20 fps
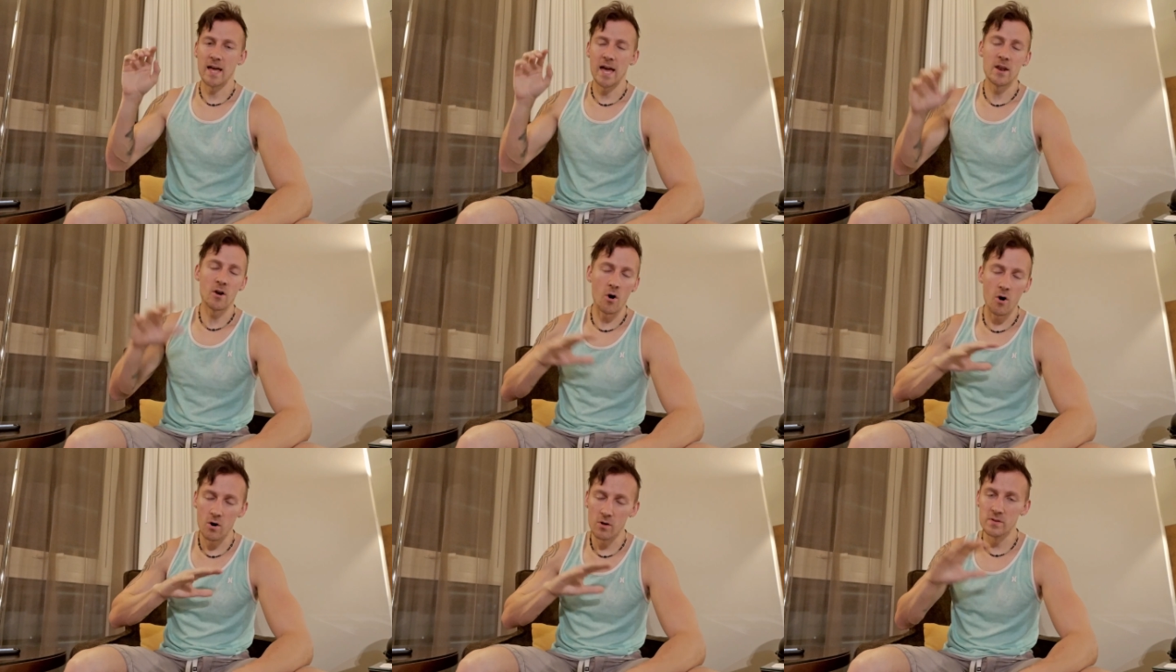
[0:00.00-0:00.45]

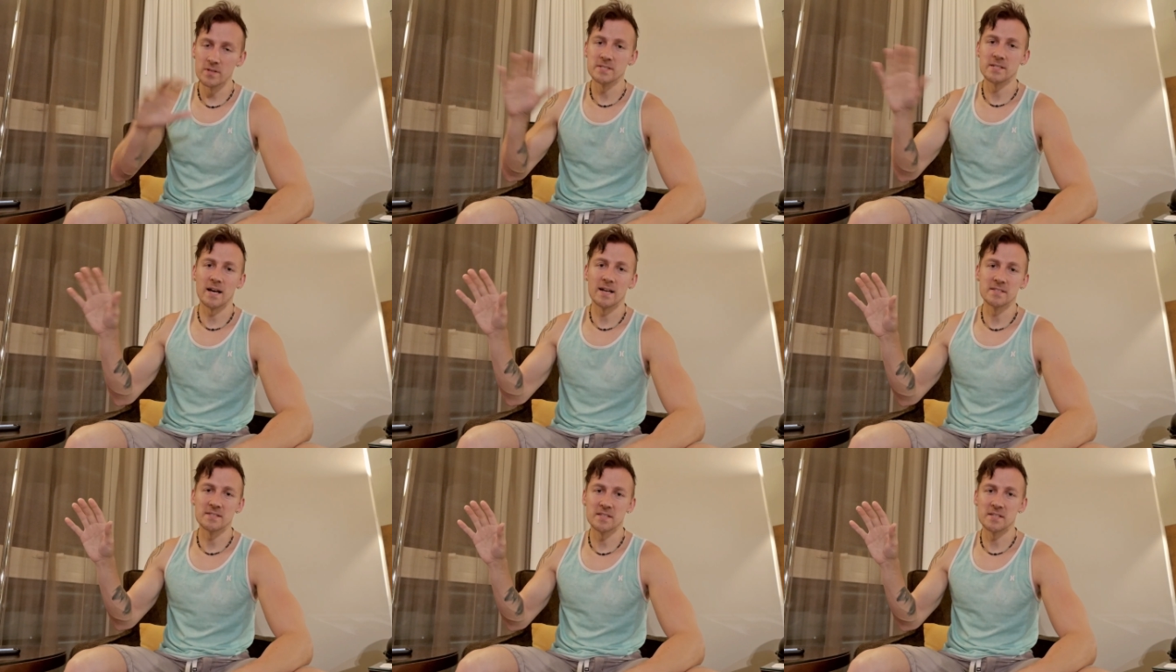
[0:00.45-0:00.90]
and all the
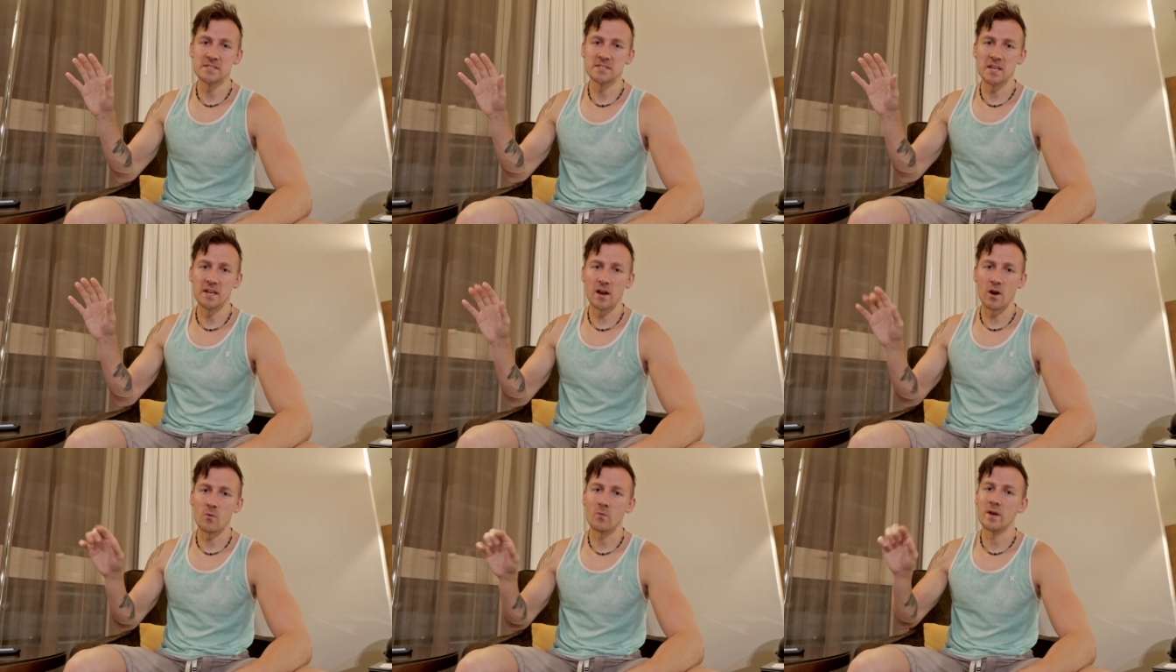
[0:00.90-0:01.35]
signs in the
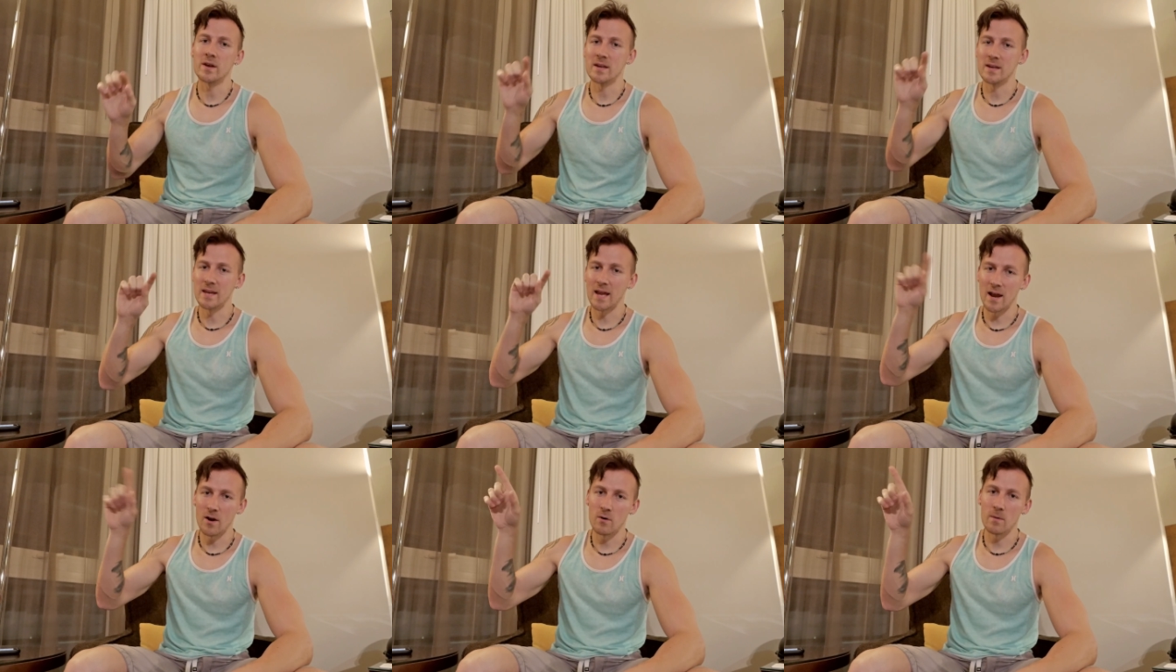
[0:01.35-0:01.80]
city are written
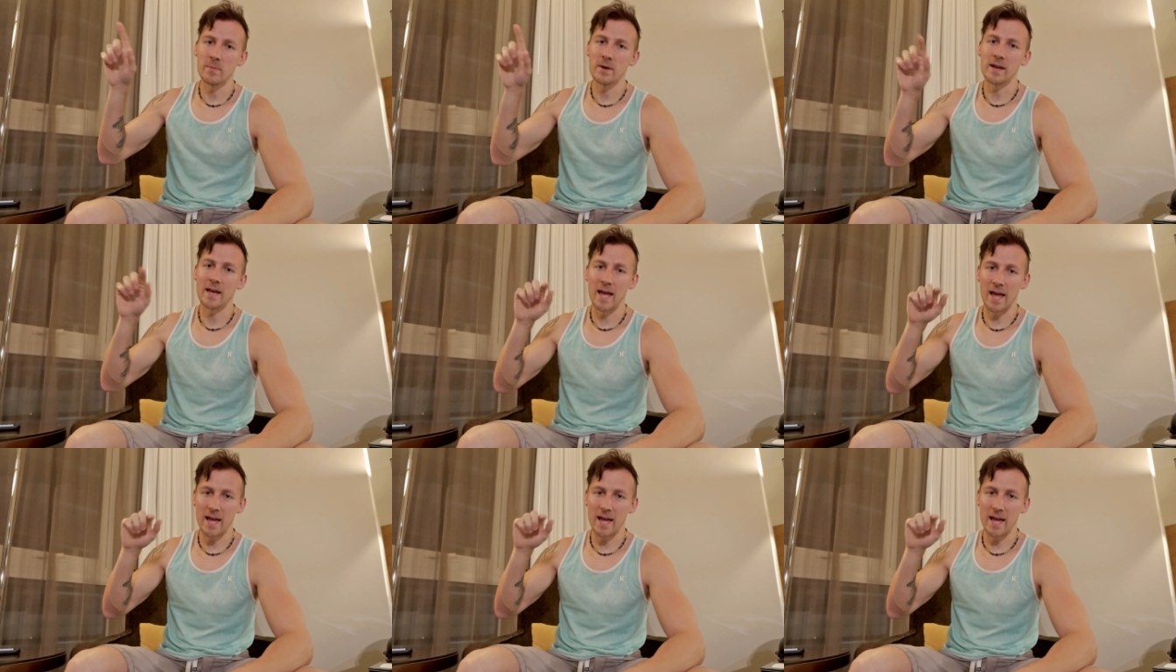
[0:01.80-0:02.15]
in Arabic